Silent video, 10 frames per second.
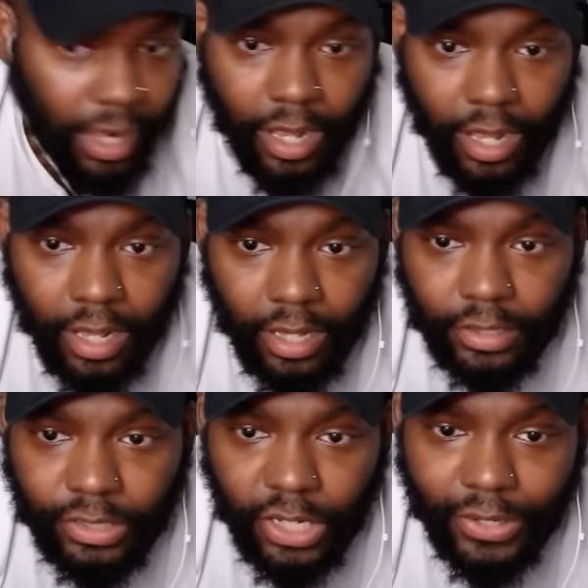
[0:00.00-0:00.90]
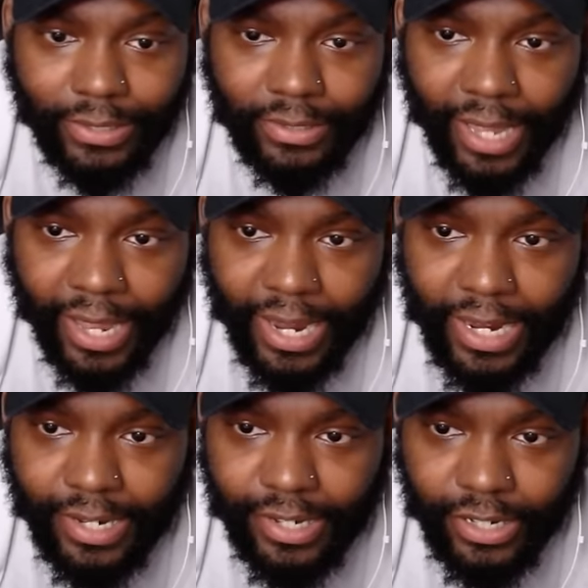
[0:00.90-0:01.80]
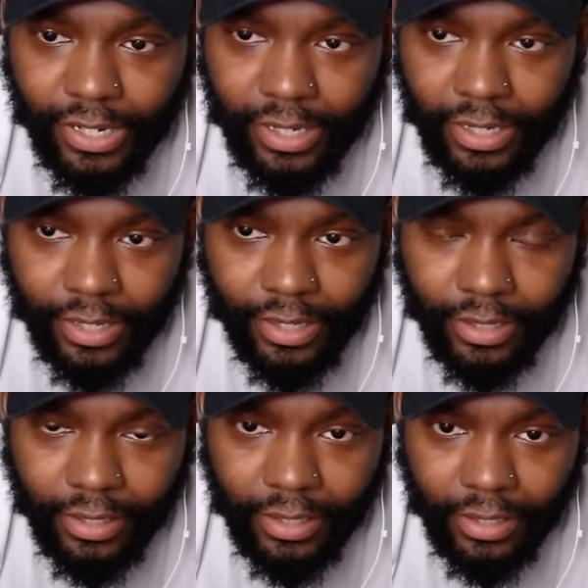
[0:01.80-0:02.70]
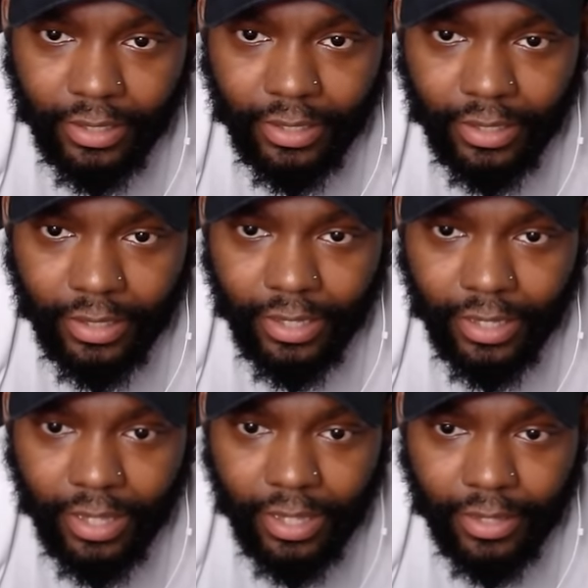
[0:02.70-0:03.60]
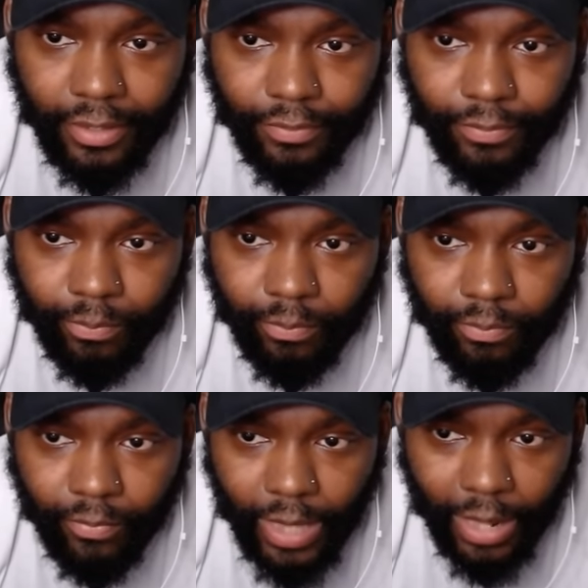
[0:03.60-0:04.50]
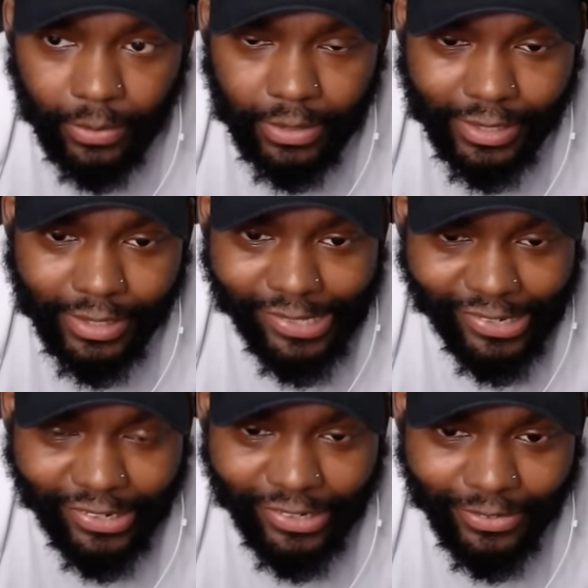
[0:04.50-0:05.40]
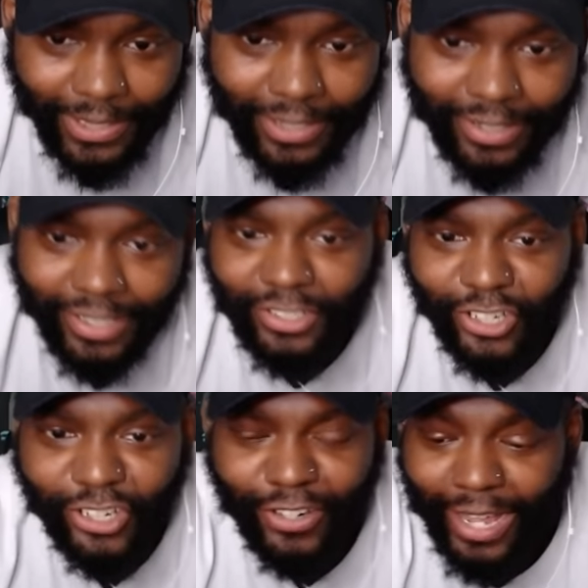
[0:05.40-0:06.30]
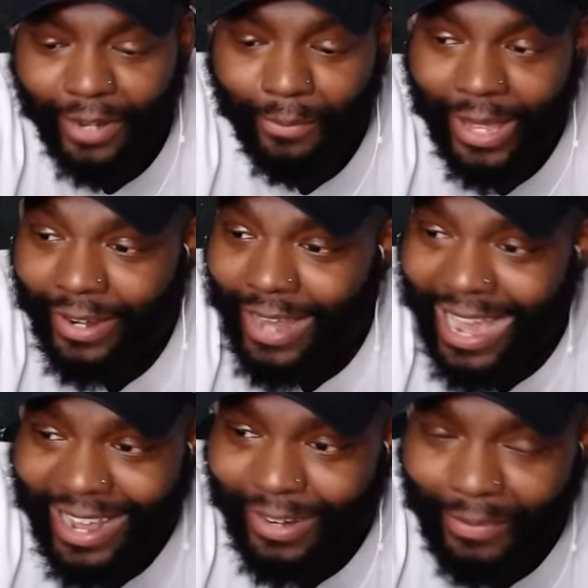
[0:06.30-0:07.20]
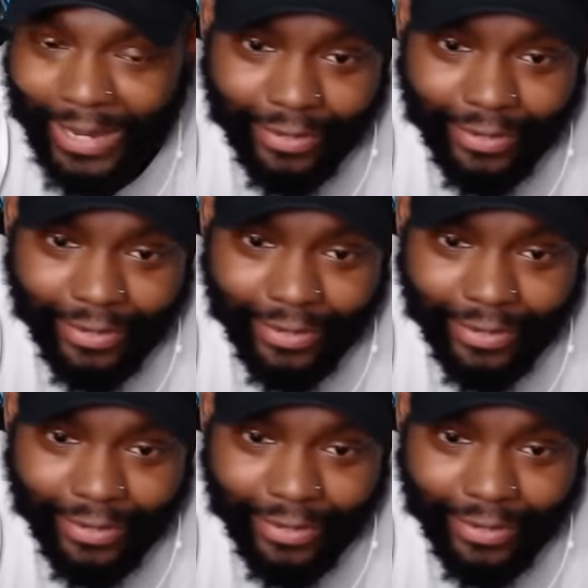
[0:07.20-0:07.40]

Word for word: must be mad. You must be mad. Yo. I wanna see his girl. What if his girl had a bad not had a made the